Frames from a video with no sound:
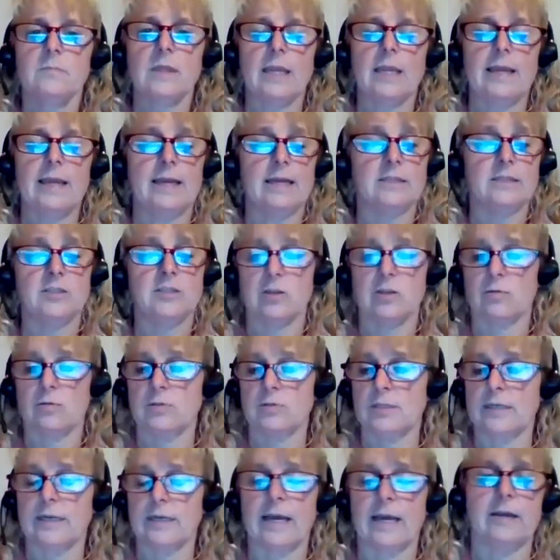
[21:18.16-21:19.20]
And so
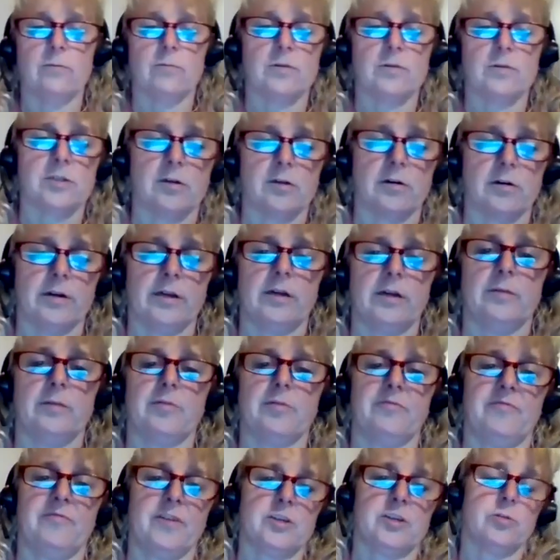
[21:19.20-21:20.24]
tonight we're starting a
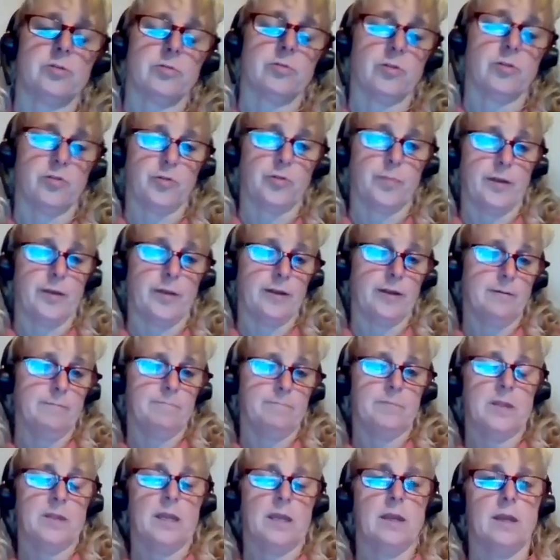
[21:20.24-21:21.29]
professional growth plan.
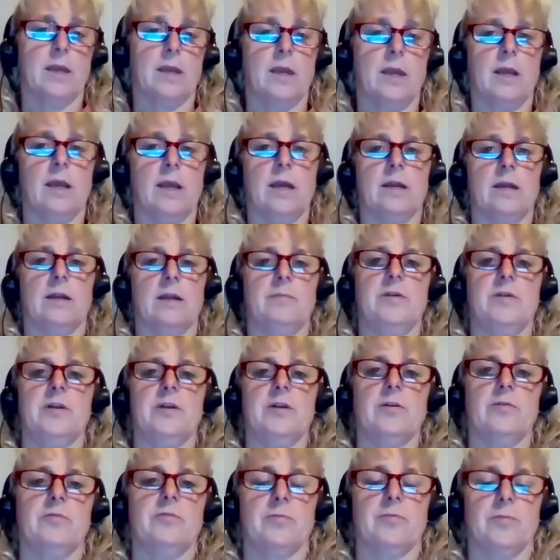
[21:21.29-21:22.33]
And I'm going to
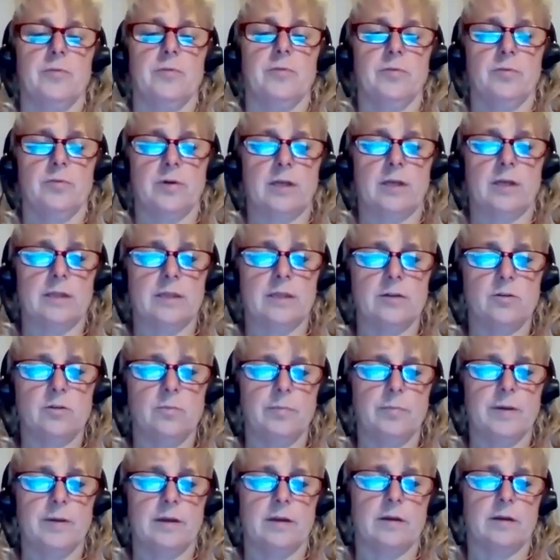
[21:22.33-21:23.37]
go through a little
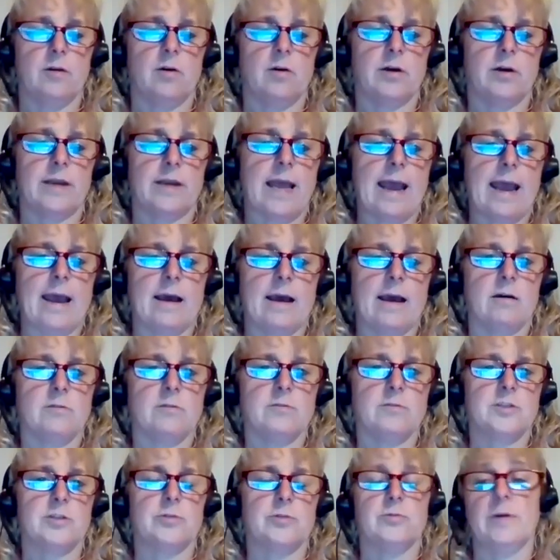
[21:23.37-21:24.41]
bit on how
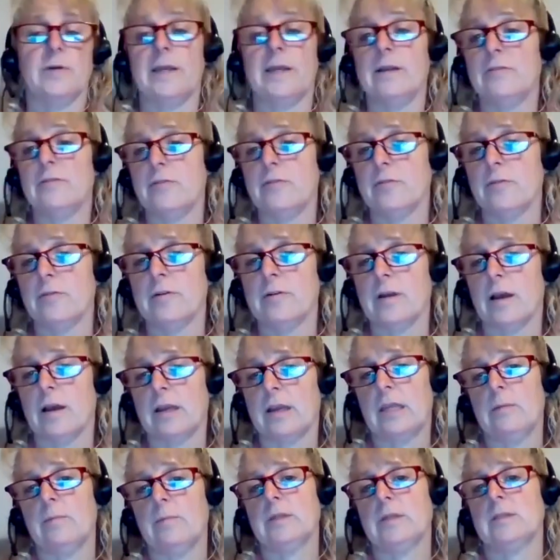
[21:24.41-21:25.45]
to enter
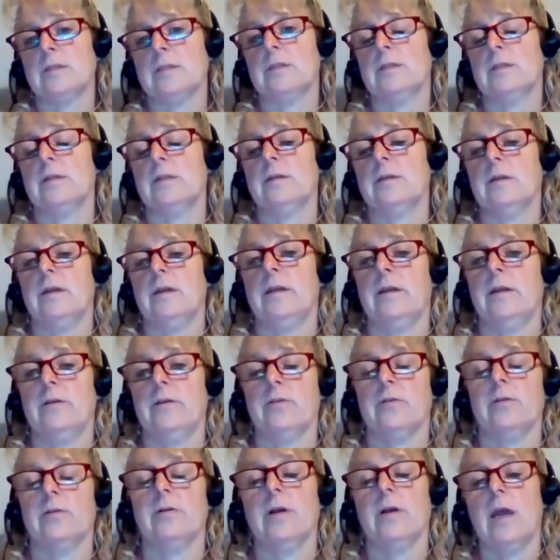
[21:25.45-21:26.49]
documents into
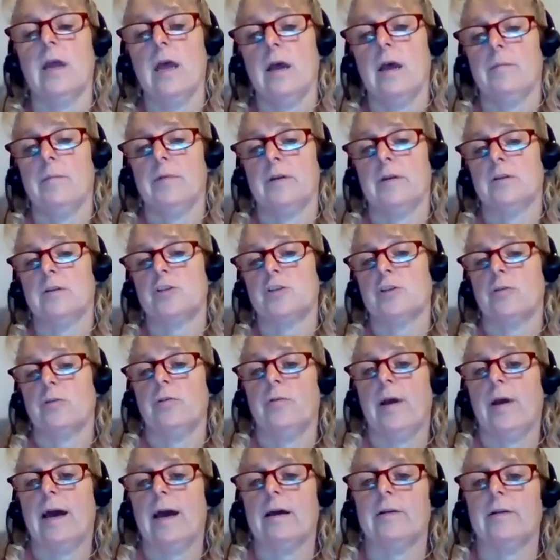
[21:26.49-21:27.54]
here. I'm going to show you
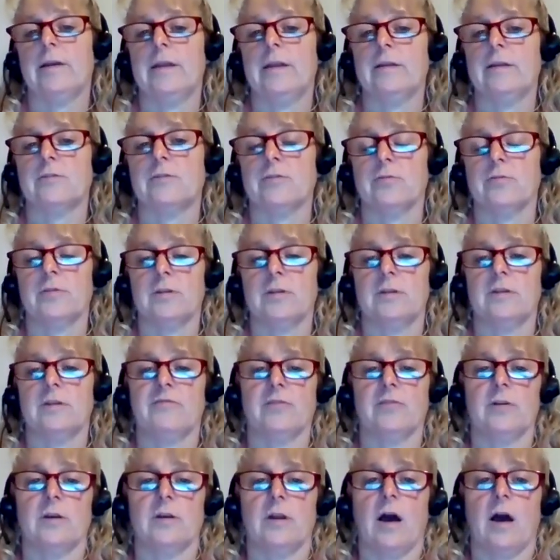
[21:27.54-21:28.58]
how to enter the
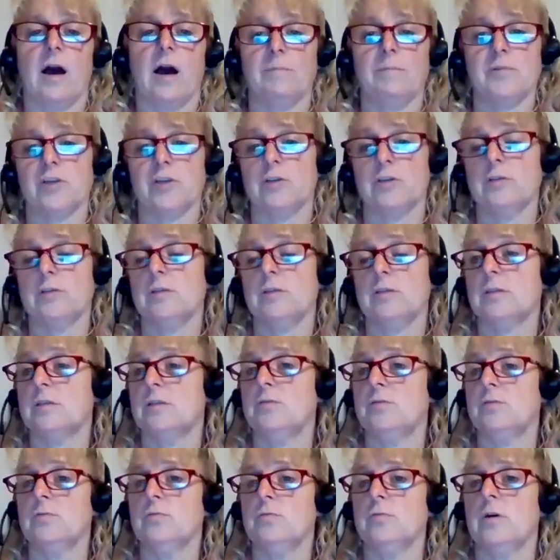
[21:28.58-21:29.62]
different options
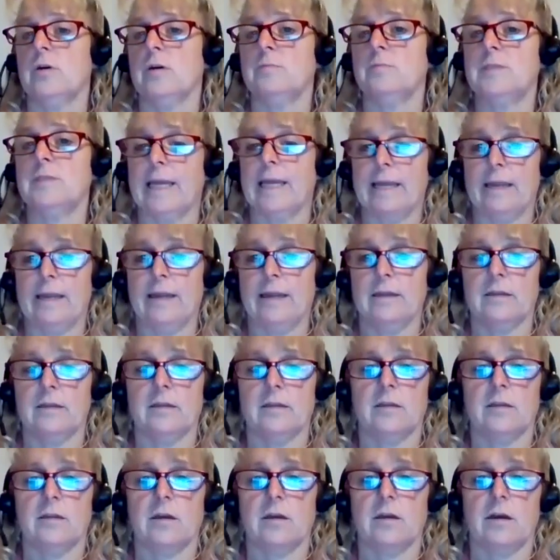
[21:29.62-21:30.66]
to obtain
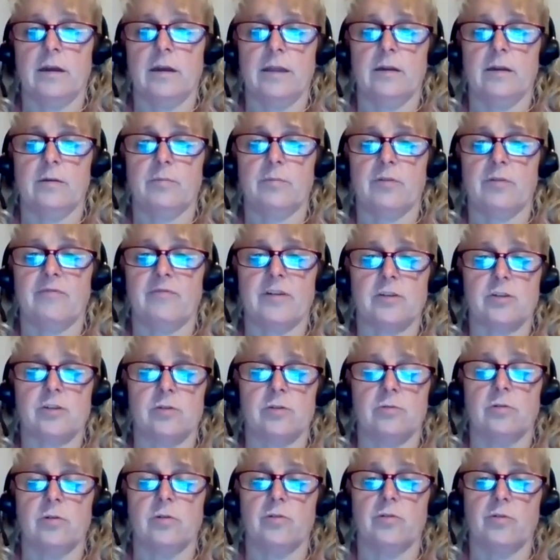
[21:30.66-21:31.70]
in
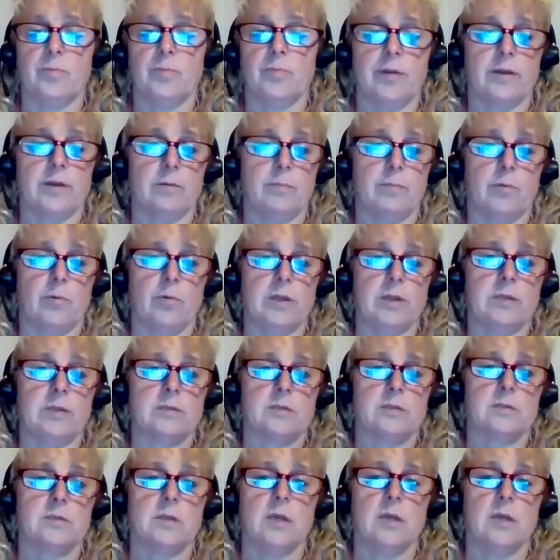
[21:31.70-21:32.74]
professional growth plan points.